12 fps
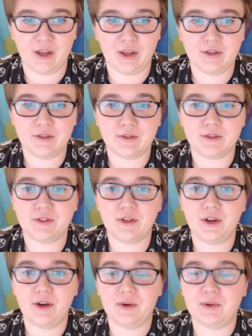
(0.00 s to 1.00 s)

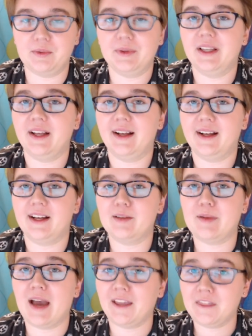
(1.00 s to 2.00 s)
So
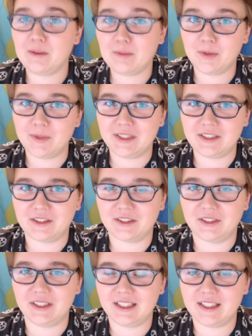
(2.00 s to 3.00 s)
at the moment,
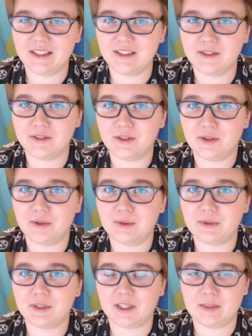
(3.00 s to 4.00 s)
there is no
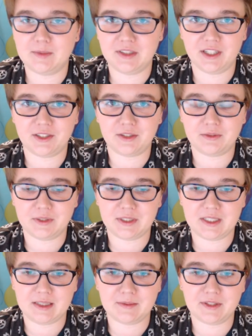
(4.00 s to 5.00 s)
documentation for
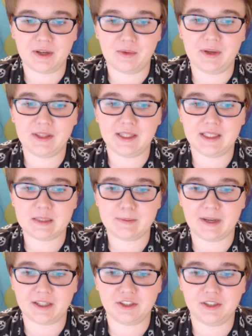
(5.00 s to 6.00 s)
teams on what the
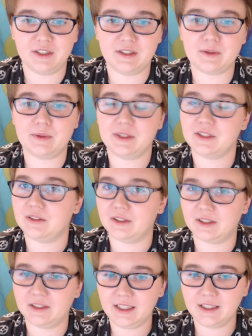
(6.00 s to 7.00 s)
inspection is going to
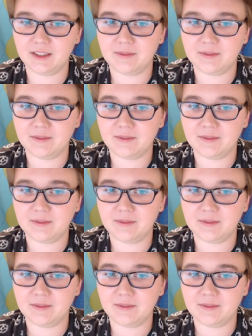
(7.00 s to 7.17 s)
look like.